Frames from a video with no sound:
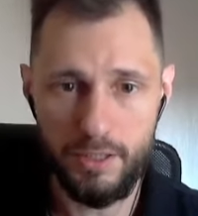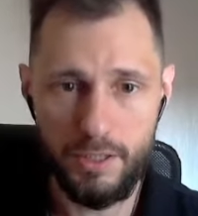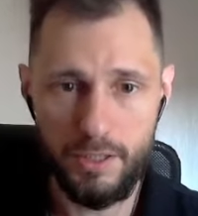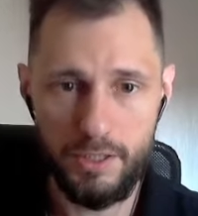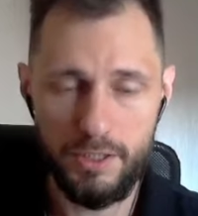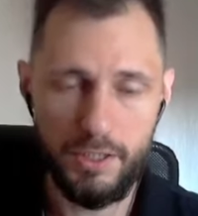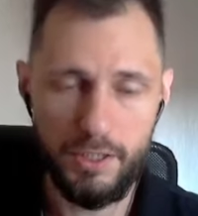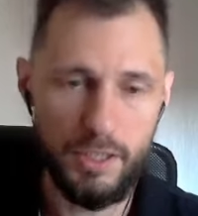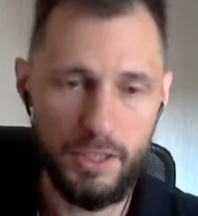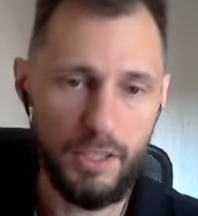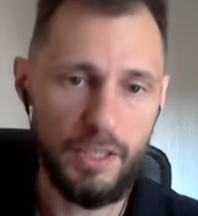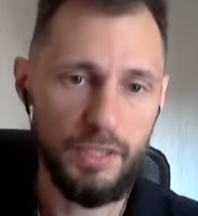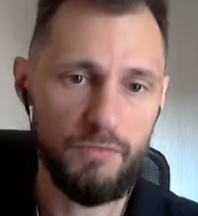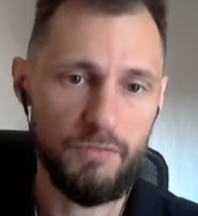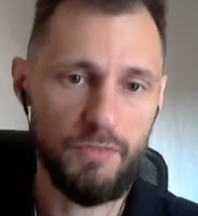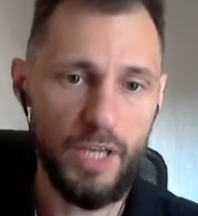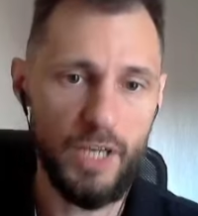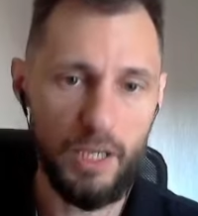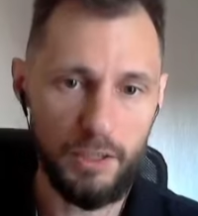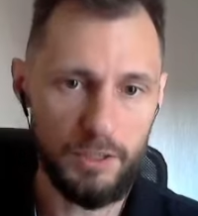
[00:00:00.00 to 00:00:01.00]
Is it a
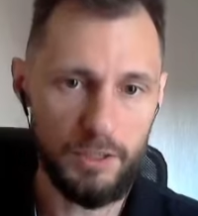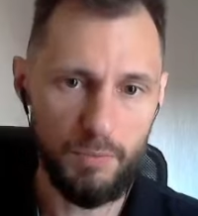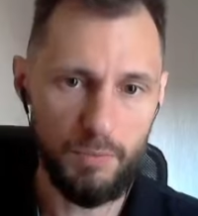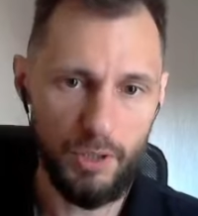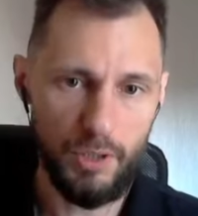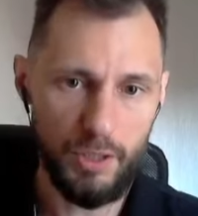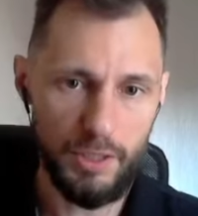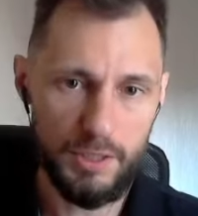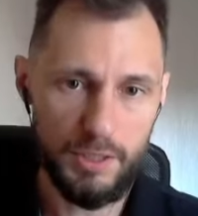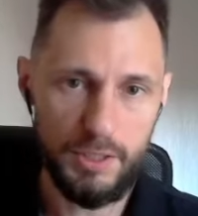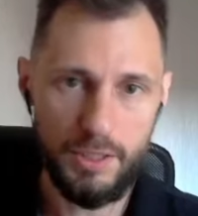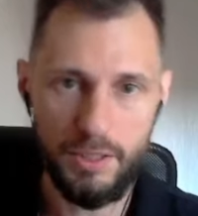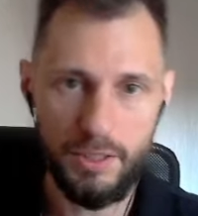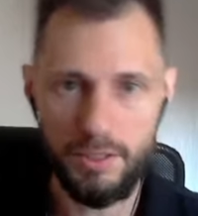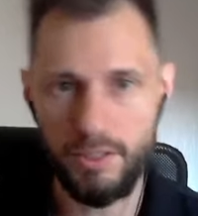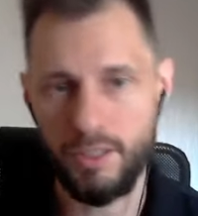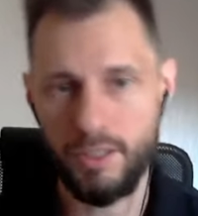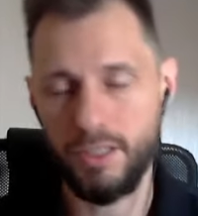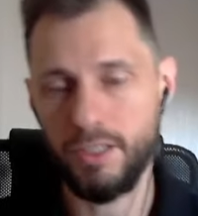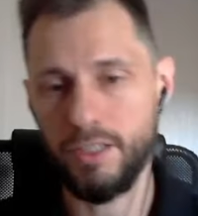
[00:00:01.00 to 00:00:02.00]
valid policy? Is
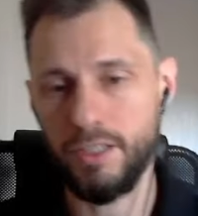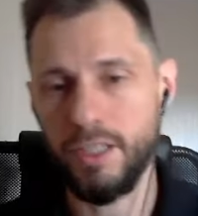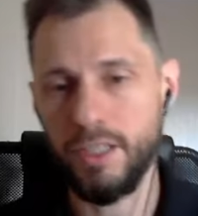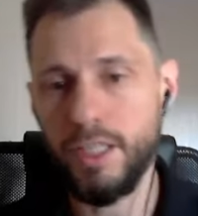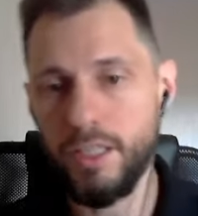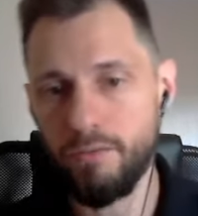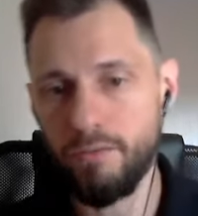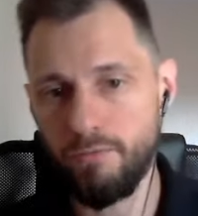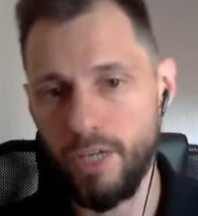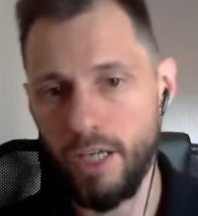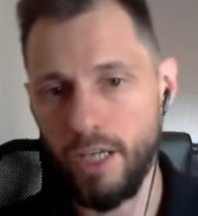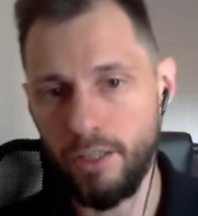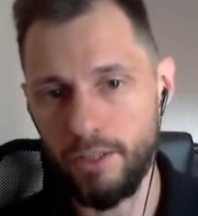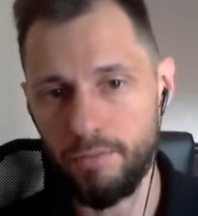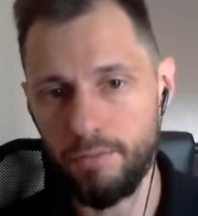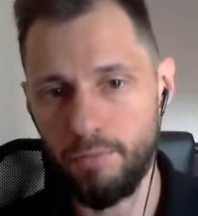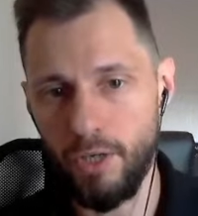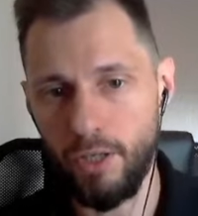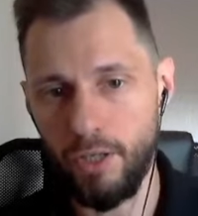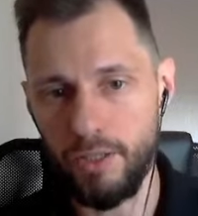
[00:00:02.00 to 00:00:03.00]
it an
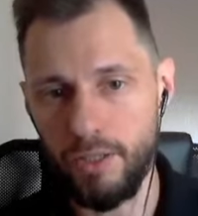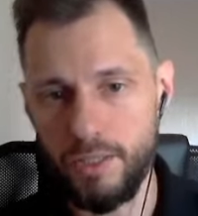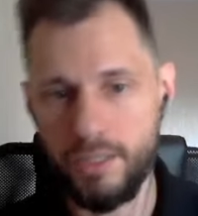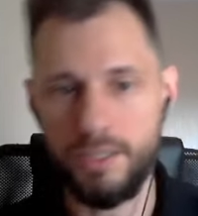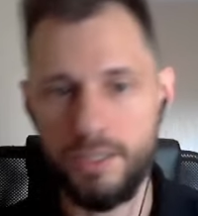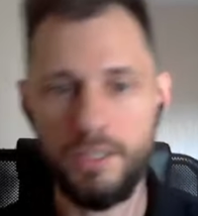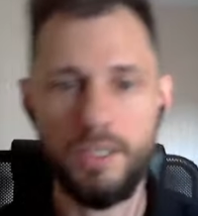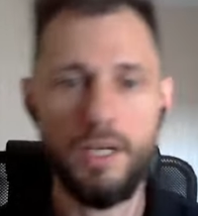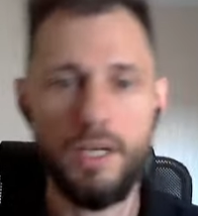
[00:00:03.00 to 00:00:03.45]
invalid policy?